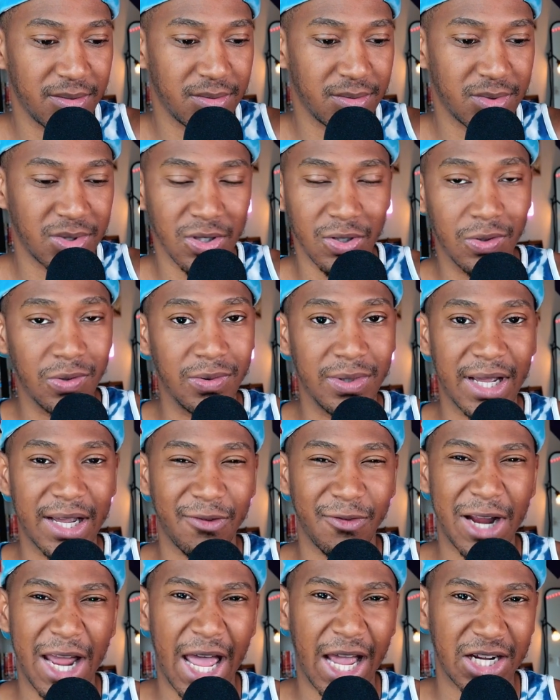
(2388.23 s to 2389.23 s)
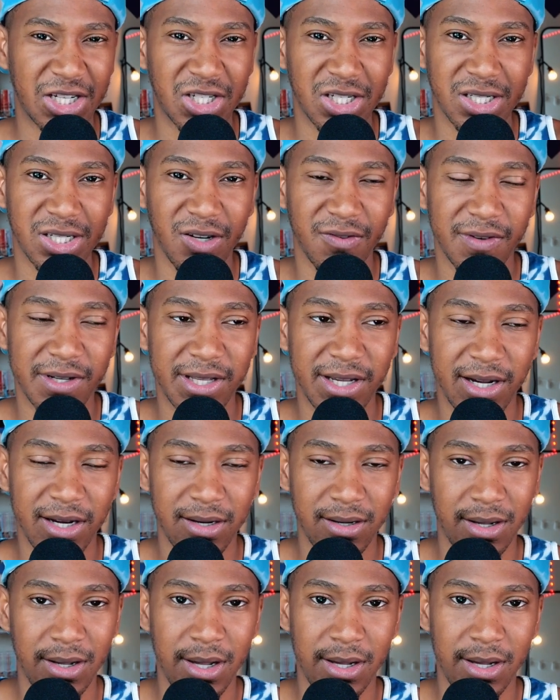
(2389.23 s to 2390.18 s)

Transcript: do like reactions over there.